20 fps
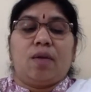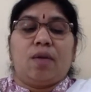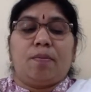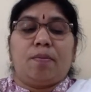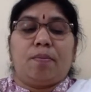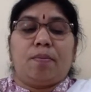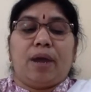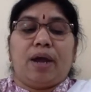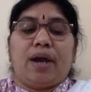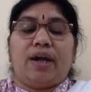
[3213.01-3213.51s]

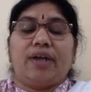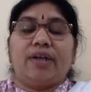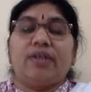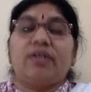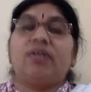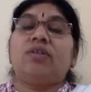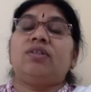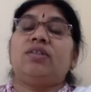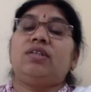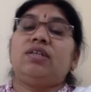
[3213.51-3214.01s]

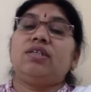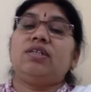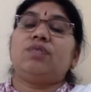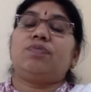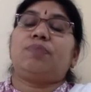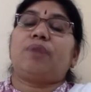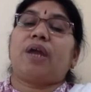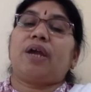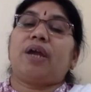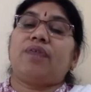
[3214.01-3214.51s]
and this
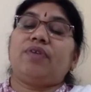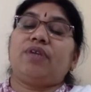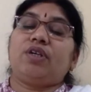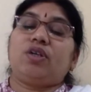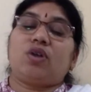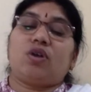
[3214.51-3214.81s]
private